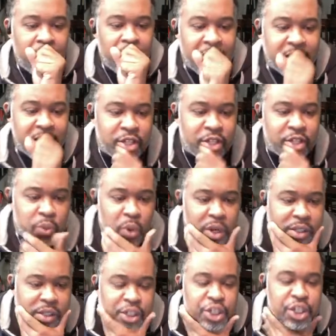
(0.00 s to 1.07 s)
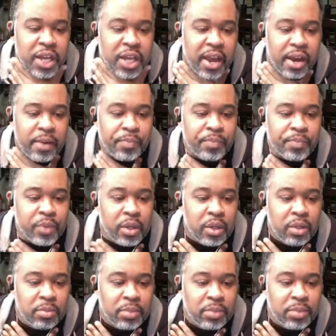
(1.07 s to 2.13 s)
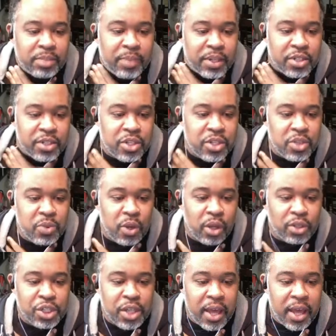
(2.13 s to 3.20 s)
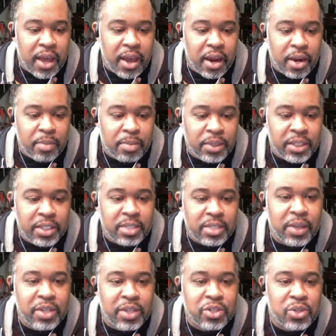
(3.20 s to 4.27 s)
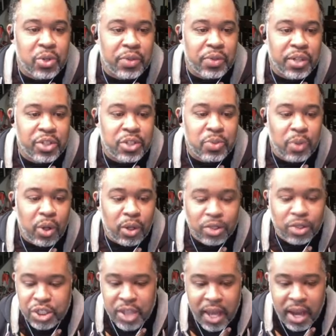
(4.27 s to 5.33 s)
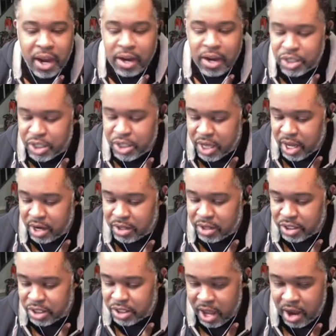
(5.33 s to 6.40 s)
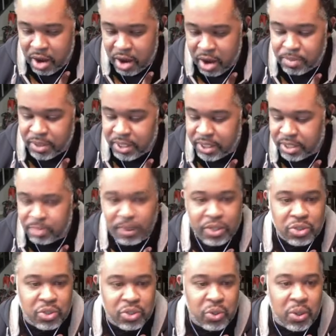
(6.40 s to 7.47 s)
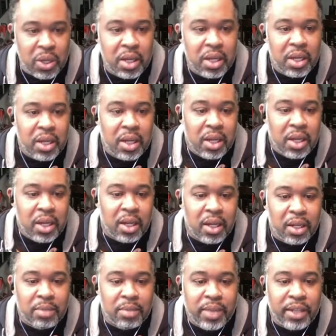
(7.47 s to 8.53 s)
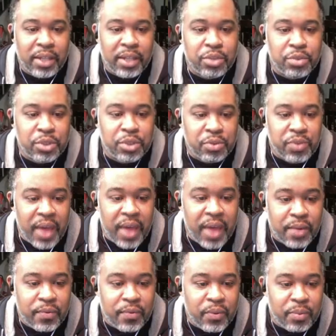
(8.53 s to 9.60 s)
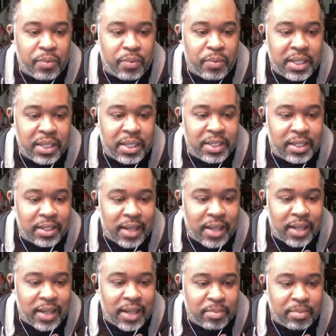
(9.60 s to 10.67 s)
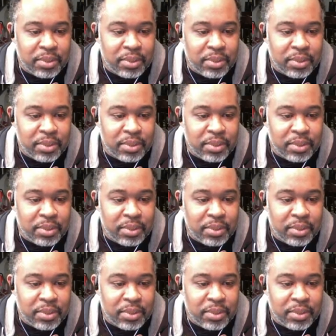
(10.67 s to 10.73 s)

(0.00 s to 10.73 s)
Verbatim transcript: I need you all to share. Please make sure you all share. Please make sure that you all share, share, share. Please make sure um, that you do that for me tonight.